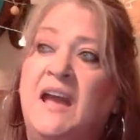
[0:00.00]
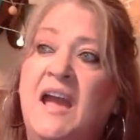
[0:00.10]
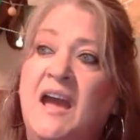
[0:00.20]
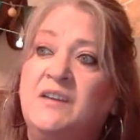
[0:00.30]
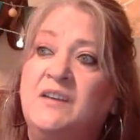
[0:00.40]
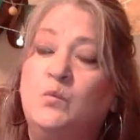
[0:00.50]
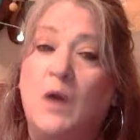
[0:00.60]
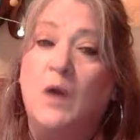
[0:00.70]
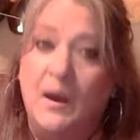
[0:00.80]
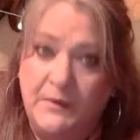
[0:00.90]
and
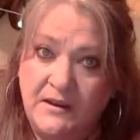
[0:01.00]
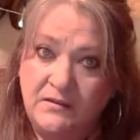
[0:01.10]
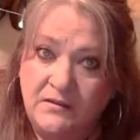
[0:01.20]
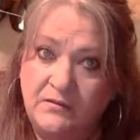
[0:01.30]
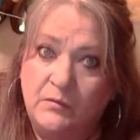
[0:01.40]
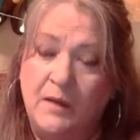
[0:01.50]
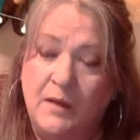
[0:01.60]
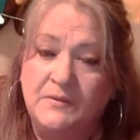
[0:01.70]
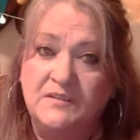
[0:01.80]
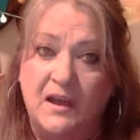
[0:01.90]
Robin,
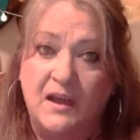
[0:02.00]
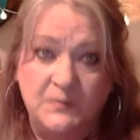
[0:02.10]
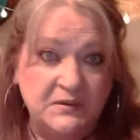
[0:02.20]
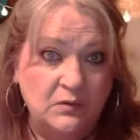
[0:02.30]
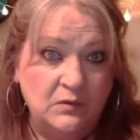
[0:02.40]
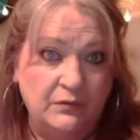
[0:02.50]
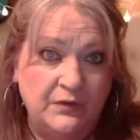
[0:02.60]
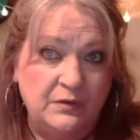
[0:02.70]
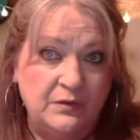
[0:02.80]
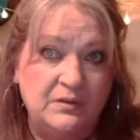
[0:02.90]
Robin's Cosmic Soul
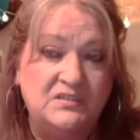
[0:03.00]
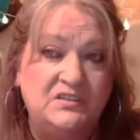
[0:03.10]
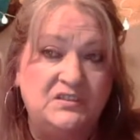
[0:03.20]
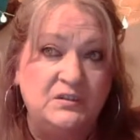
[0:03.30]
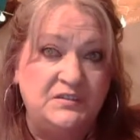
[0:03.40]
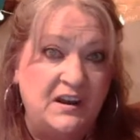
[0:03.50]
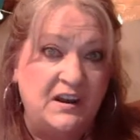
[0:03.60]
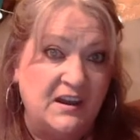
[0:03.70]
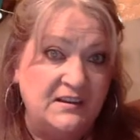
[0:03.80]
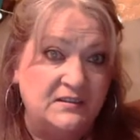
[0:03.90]
Food is Tuesday
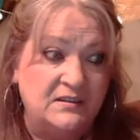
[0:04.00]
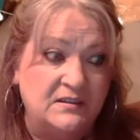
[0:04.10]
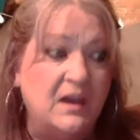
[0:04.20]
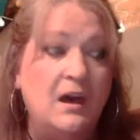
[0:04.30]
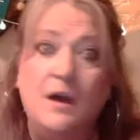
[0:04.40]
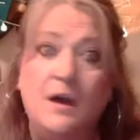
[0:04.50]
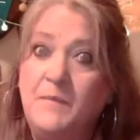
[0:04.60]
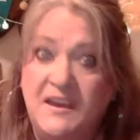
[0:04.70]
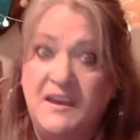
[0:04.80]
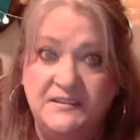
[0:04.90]
nights,
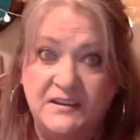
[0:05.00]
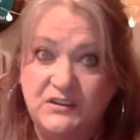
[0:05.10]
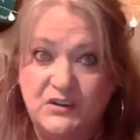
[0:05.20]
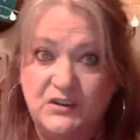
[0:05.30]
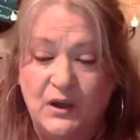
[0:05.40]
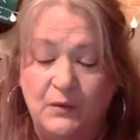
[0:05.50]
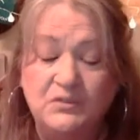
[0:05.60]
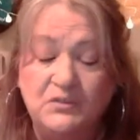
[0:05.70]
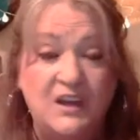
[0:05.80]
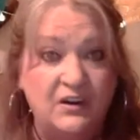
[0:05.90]
amazing show.
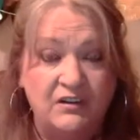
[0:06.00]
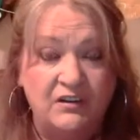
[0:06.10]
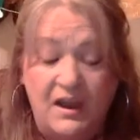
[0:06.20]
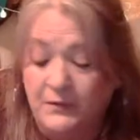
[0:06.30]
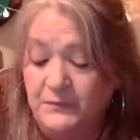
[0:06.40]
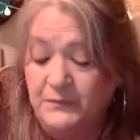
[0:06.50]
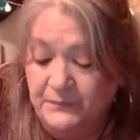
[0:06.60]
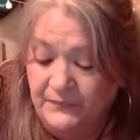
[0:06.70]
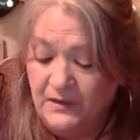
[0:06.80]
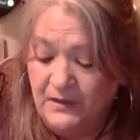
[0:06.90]
Check her out.
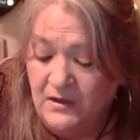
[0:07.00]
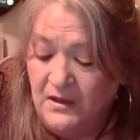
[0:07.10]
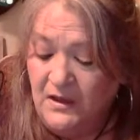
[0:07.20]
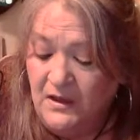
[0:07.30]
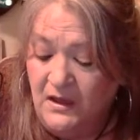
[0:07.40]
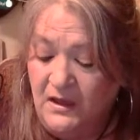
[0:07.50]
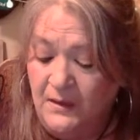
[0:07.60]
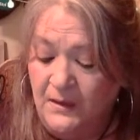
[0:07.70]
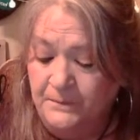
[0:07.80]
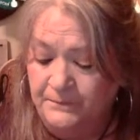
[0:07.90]

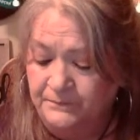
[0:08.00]
Um,